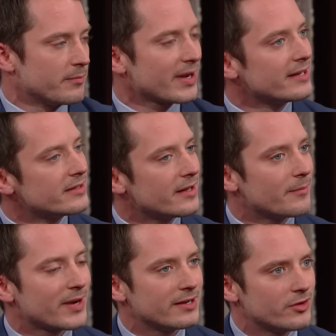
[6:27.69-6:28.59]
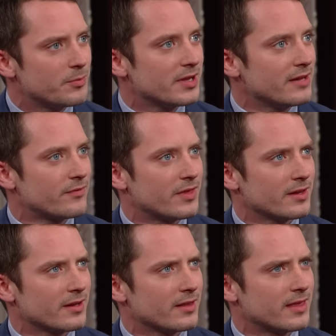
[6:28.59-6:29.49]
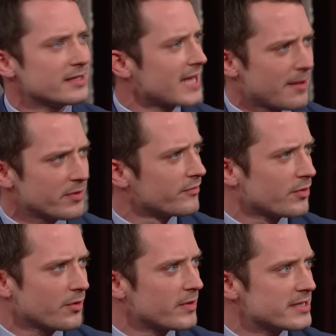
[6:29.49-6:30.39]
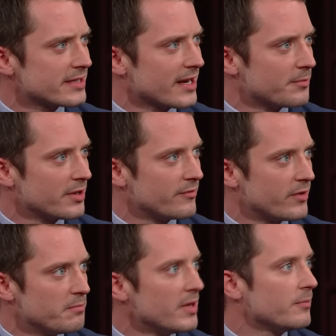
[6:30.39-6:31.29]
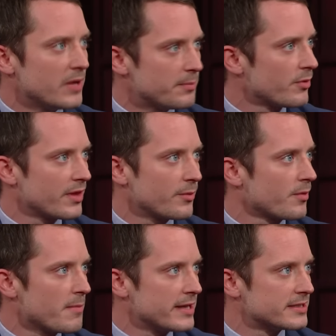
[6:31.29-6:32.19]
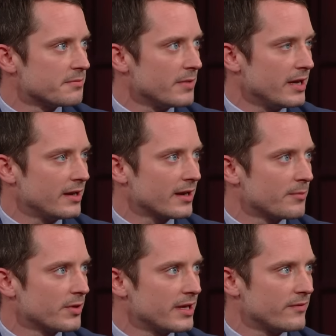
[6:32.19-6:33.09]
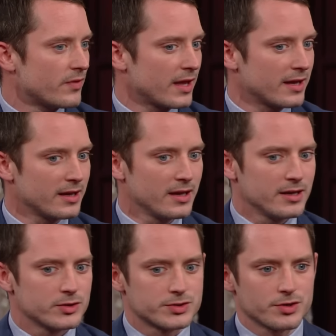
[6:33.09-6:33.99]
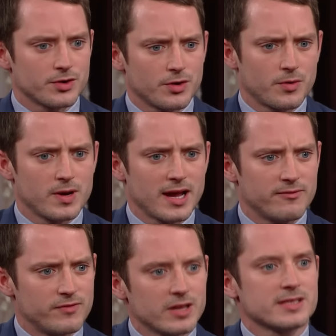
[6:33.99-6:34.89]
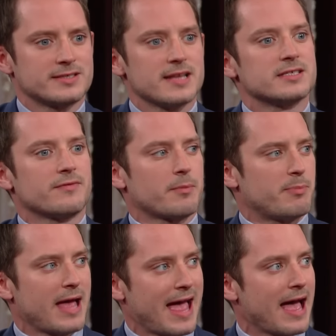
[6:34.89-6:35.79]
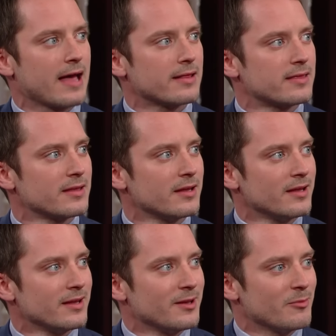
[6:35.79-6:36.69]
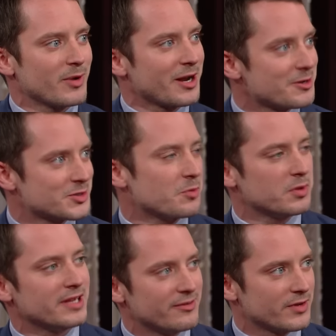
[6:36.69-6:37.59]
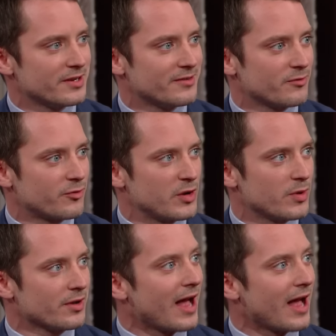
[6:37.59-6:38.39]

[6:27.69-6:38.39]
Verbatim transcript: But I do believe that things happen for a reason. I believe we meet people that we're meant to meet. I believe that, to a certain degree, I feel a sense of a path. But I also believe in free will.